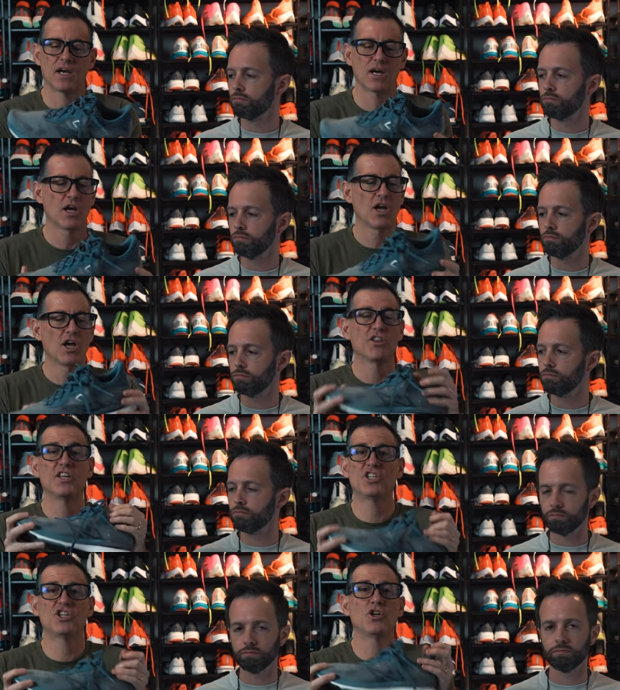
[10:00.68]
Speaker 1: there.
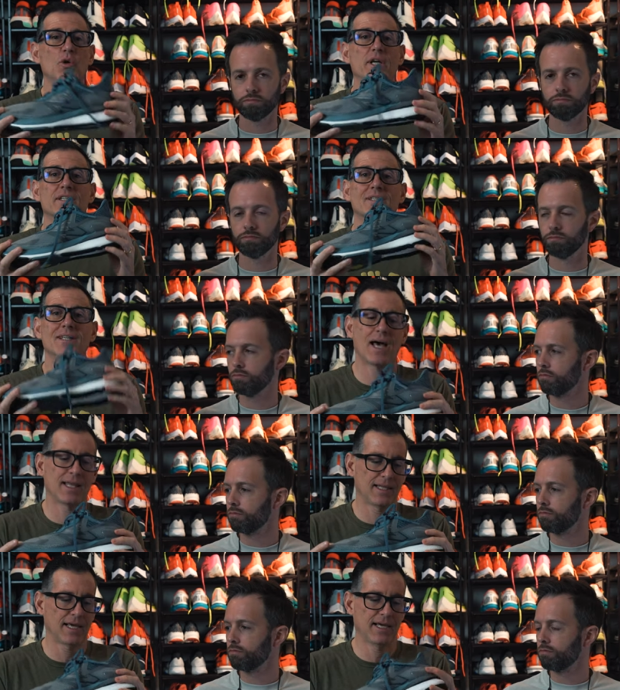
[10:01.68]
This shoe is
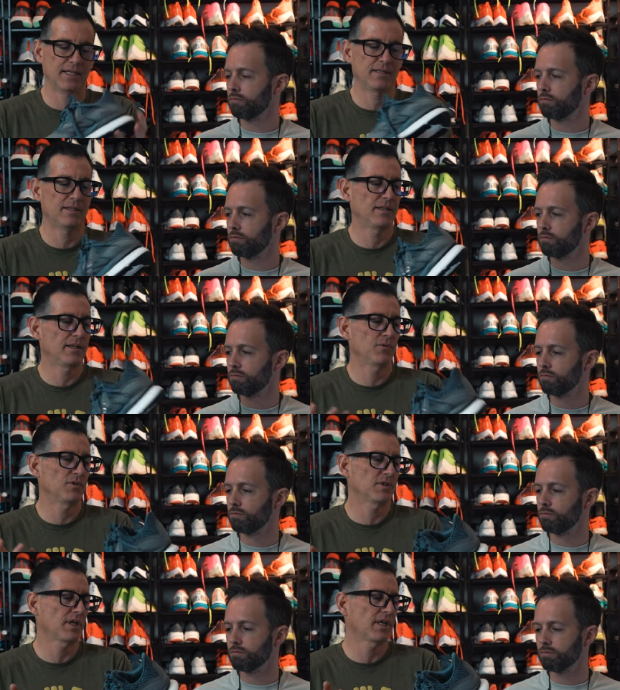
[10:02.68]
not light. It
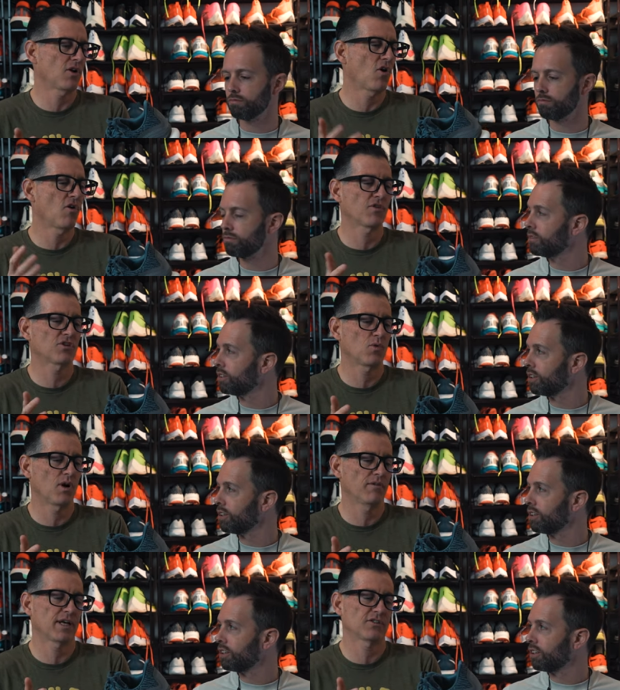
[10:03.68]
was like over
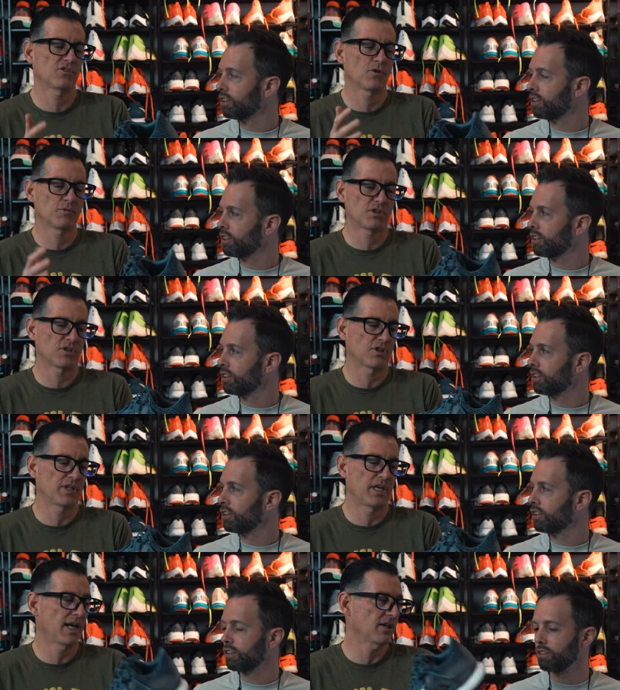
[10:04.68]
12 ounces, almost
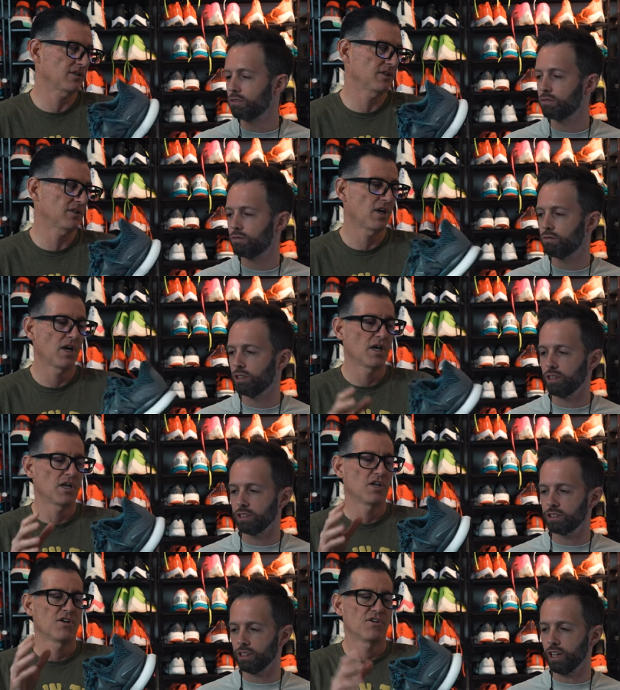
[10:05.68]
13 ounces. For
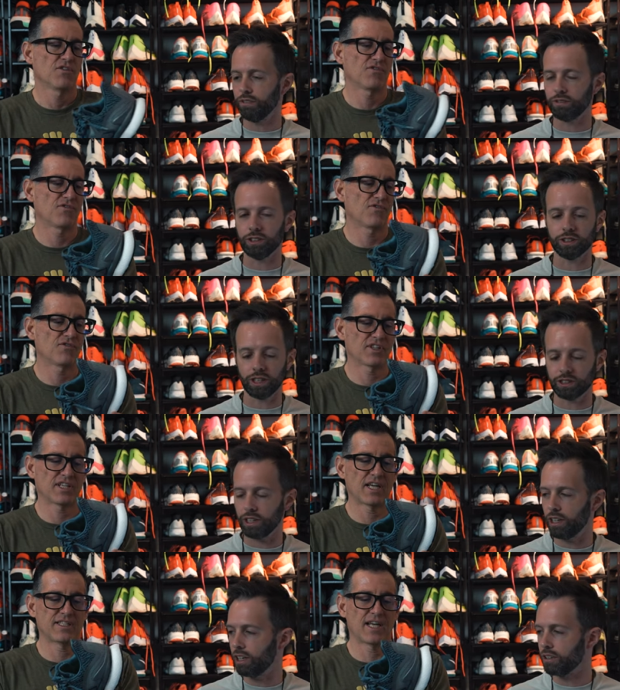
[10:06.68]
your, yeah, for your size. For 10
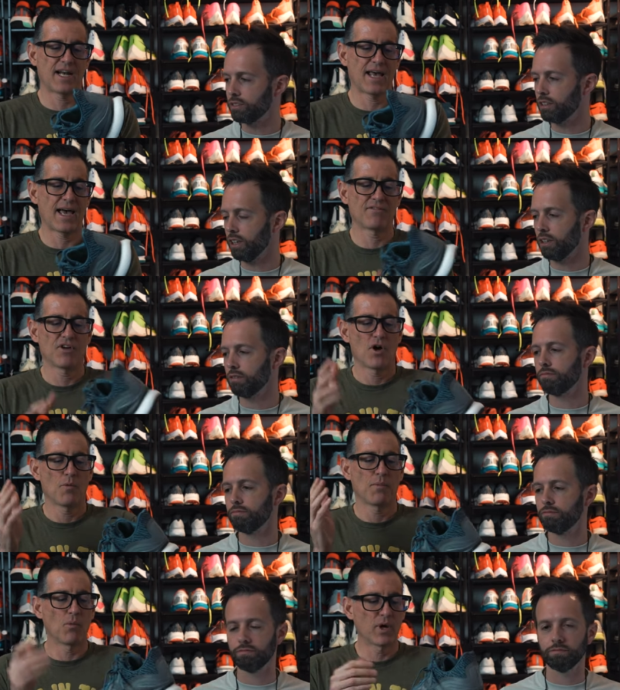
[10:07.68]
size 10 and a half.
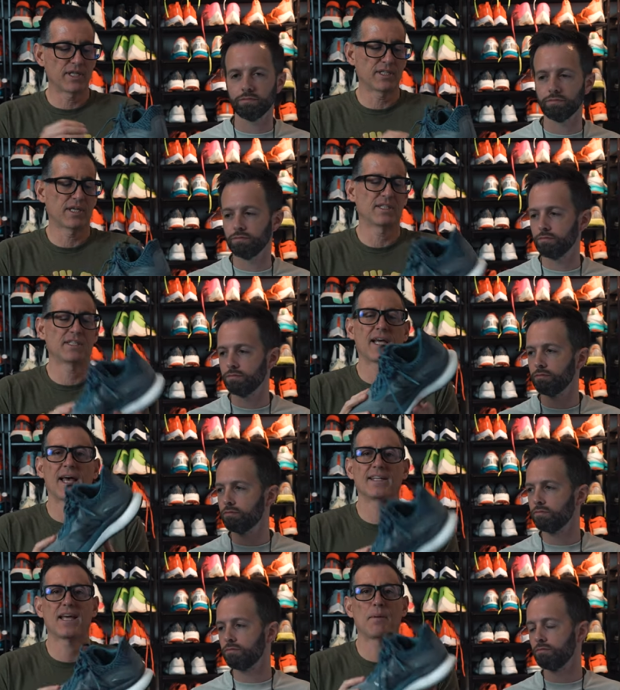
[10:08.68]
But what it does is it
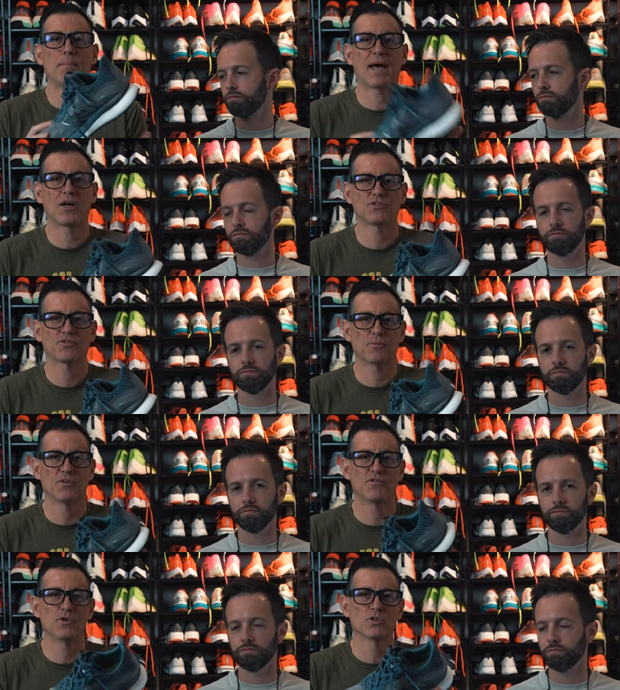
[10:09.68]
has that bounce from
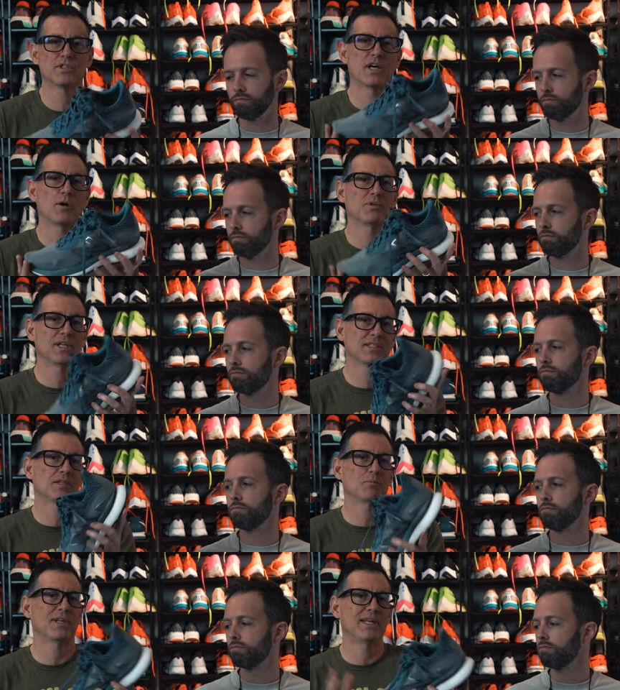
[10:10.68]
the fuel cell plus
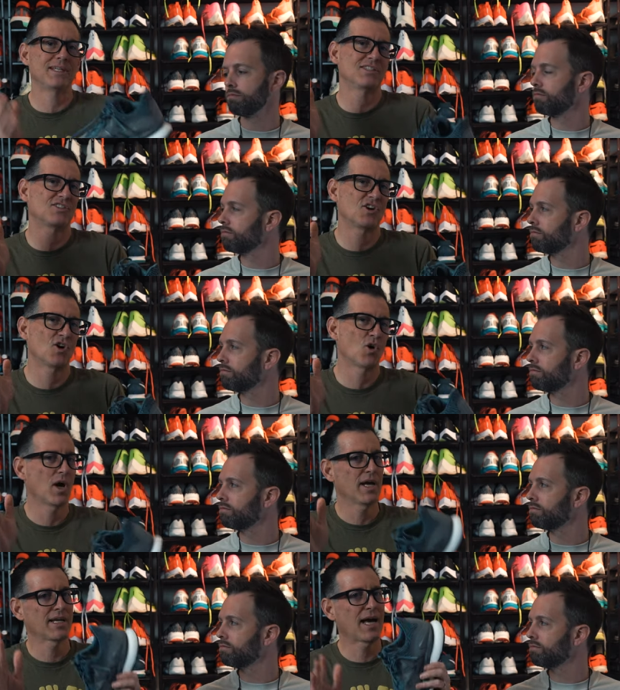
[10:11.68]
the plate.
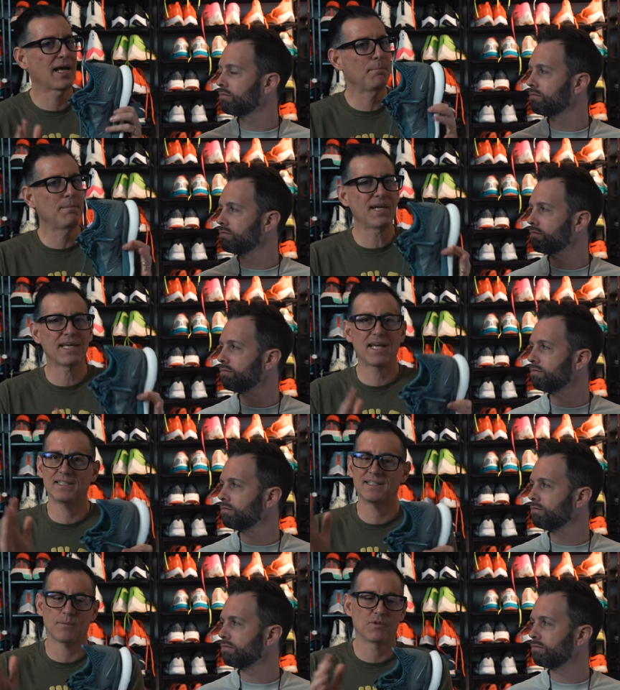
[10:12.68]
So kind of
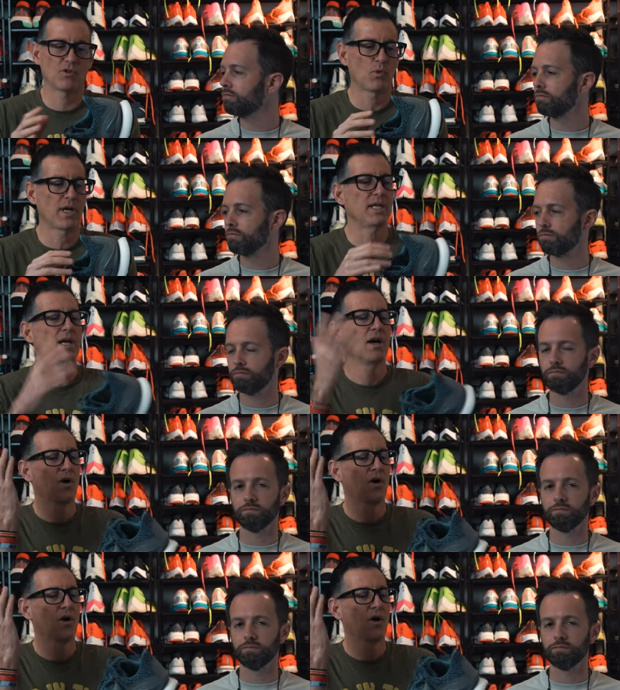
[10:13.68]
mitigates some of the weight